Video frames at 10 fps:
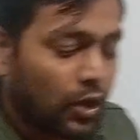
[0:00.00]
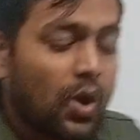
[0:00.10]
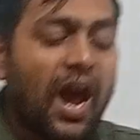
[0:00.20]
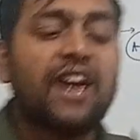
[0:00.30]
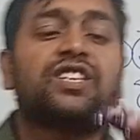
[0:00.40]

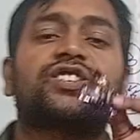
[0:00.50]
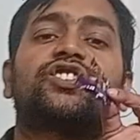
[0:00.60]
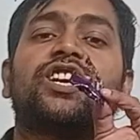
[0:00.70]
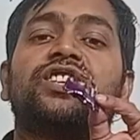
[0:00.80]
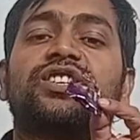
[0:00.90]
So I just
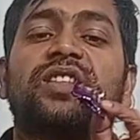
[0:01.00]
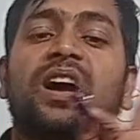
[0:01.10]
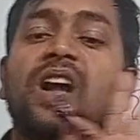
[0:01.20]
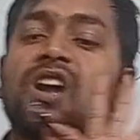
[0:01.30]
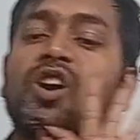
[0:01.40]
changed
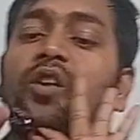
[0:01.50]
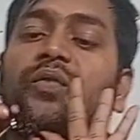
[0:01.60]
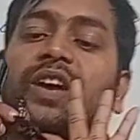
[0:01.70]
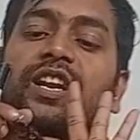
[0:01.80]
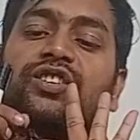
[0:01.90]
the
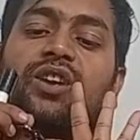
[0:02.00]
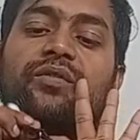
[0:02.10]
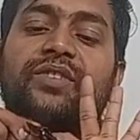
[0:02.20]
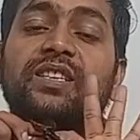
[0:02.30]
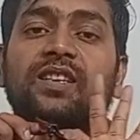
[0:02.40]
configuration
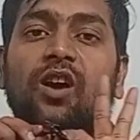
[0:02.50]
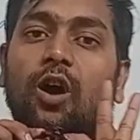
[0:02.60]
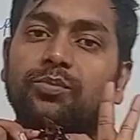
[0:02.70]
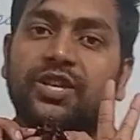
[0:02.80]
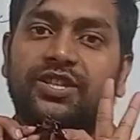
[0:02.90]
of this
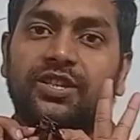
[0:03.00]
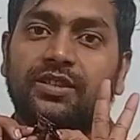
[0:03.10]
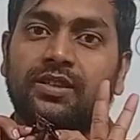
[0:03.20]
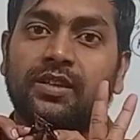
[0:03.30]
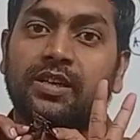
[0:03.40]
object.
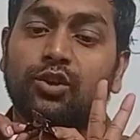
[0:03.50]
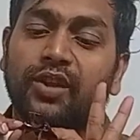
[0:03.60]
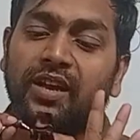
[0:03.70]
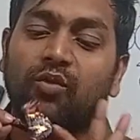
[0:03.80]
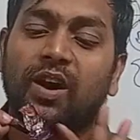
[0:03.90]
So
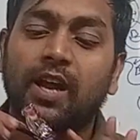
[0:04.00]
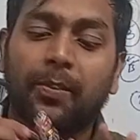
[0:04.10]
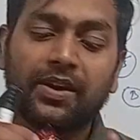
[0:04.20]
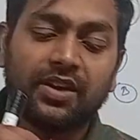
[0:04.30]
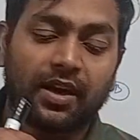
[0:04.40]
then what
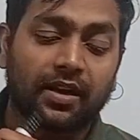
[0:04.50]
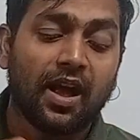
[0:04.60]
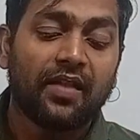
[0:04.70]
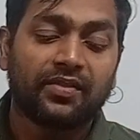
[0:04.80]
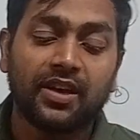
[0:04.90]
happened
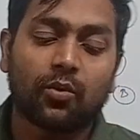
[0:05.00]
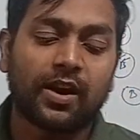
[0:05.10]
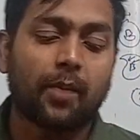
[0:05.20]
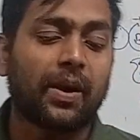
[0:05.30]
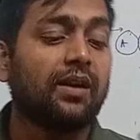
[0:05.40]
here? Here
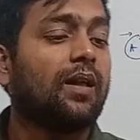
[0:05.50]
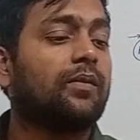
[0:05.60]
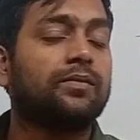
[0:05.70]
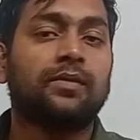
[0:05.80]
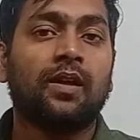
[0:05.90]
what happened?
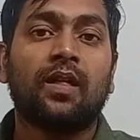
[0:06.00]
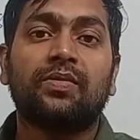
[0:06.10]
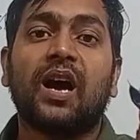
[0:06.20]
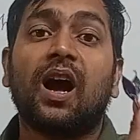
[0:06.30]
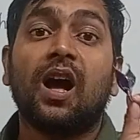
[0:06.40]

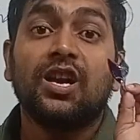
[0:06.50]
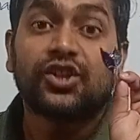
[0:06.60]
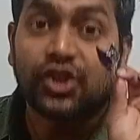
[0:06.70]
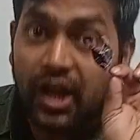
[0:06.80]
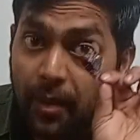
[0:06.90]
The
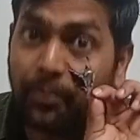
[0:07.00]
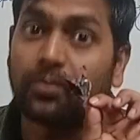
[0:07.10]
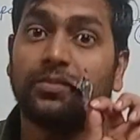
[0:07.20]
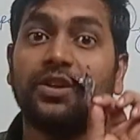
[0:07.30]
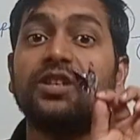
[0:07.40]

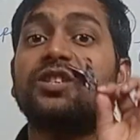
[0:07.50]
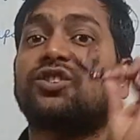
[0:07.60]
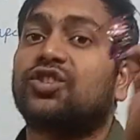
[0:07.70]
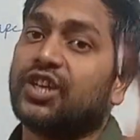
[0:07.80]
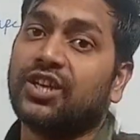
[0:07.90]
shape
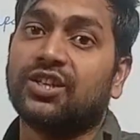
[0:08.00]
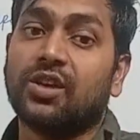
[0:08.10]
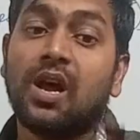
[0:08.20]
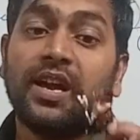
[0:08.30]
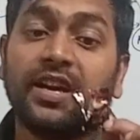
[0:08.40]
is
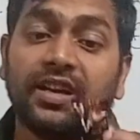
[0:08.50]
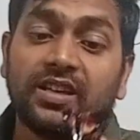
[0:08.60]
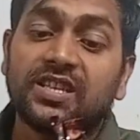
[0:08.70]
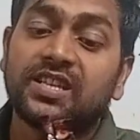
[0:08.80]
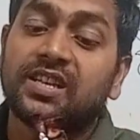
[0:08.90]
changed.
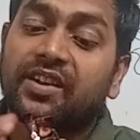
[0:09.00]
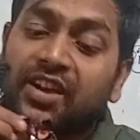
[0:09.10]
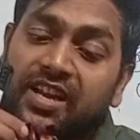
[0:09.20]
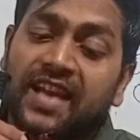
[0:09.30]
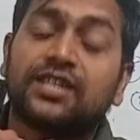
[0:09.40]
Is it
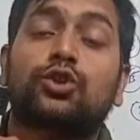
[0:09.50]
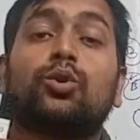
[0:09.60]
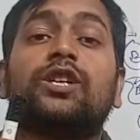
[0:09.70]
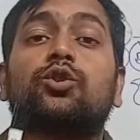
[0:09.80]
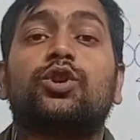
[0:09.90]
regains to
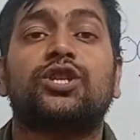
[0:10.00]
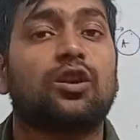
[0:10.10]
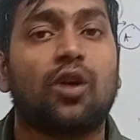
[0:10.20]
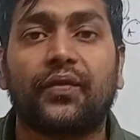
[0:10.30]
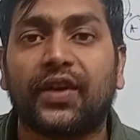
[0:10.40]
its
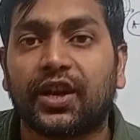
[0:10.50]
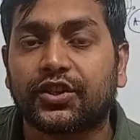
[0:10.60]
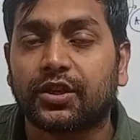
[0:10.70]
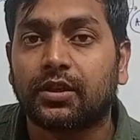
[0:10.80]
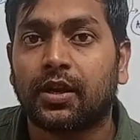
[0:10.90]
original
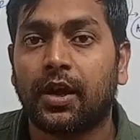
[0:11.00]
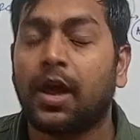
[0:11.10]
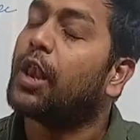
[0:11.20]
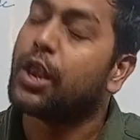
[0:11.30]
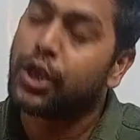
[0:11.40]
configuration?
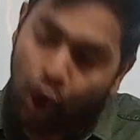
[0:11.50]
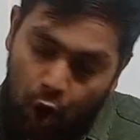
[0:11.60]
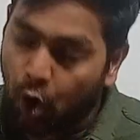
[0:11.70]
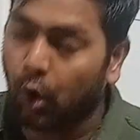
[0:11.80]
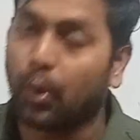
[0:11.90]

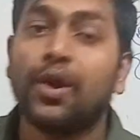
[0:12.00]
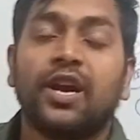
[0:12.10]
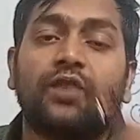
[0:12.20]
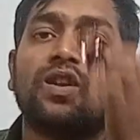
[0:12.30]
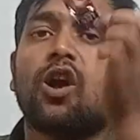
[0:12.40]
No,
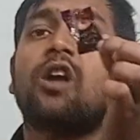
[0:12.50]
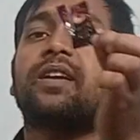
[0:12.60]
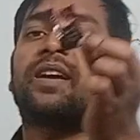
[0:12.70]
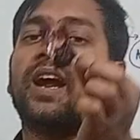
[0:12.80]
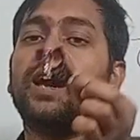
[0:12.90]
it will
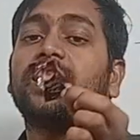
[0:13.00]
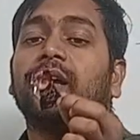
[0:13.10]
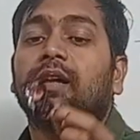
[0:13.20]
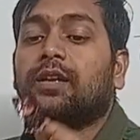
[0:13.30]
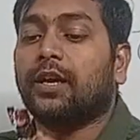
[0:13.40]
not
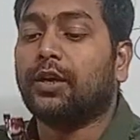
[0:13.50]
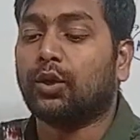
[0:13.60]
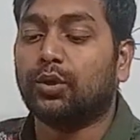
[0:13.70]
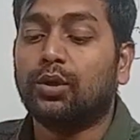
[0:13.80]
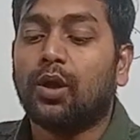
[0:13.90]
get
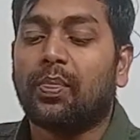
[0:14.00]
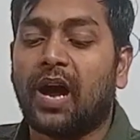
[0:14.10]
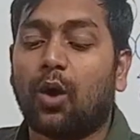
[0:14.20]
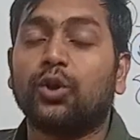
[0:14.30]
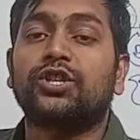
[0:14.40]
into
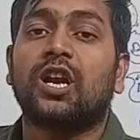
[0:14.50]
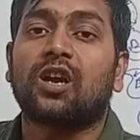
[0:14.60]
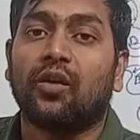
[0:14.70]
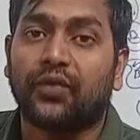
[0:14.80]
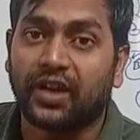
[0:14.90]
the original
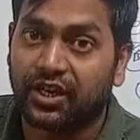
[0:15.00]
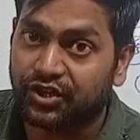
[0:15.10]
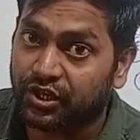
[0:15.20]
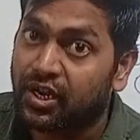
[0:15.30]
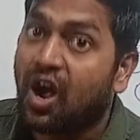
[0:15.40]

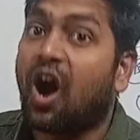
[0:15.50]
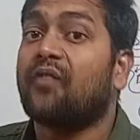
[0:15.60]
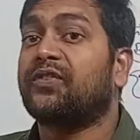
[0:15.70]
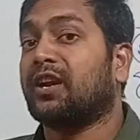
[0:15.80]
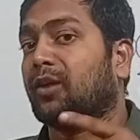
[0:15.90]
configuration
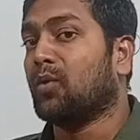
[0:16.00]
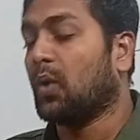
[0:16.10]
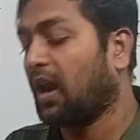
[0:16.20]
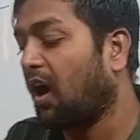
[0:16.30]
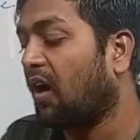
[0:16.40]
after
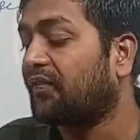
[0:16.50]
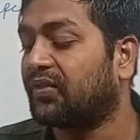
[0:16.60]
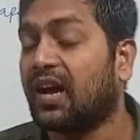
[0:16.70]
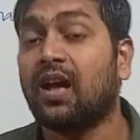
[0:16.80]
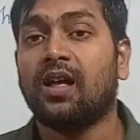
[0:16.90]
removal
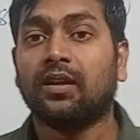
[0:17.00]
of the